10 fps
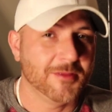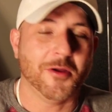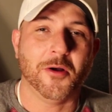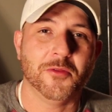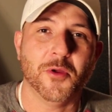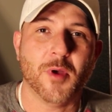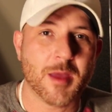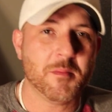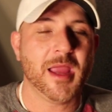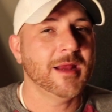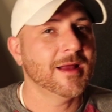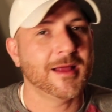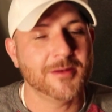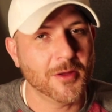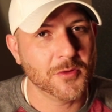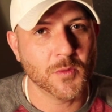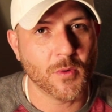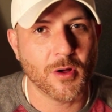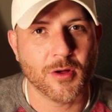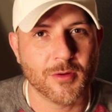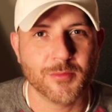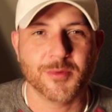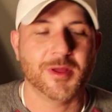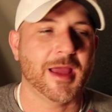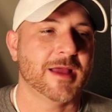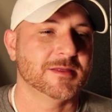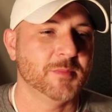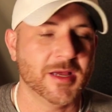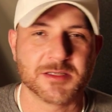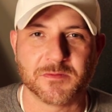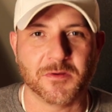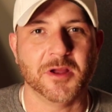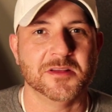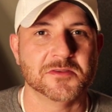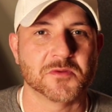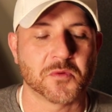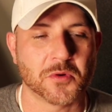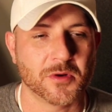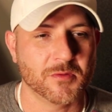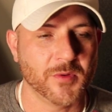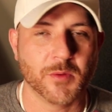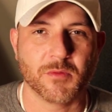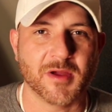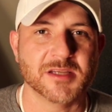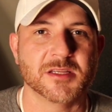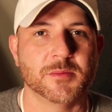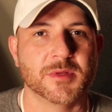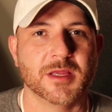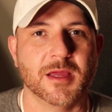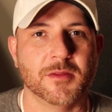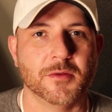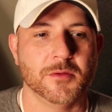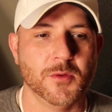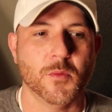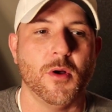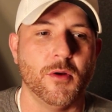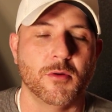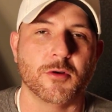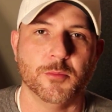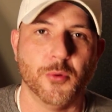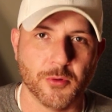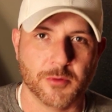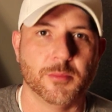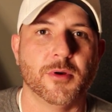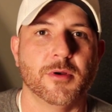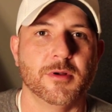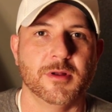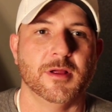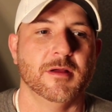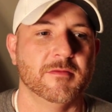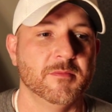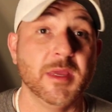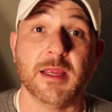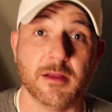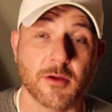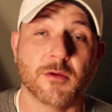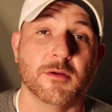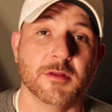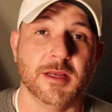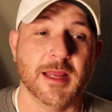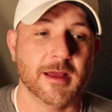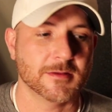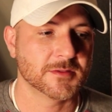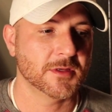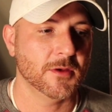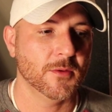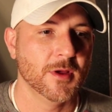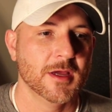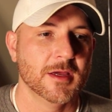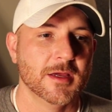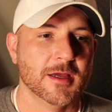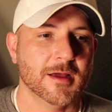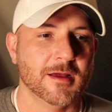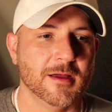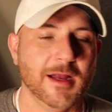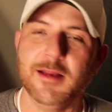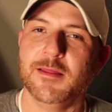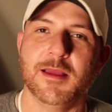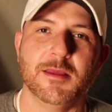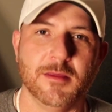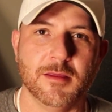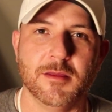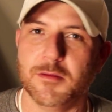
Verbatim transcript: although I may not know you all uh, as best friends or we were raised up together, you all are an important part of me currently now. So uh, anything,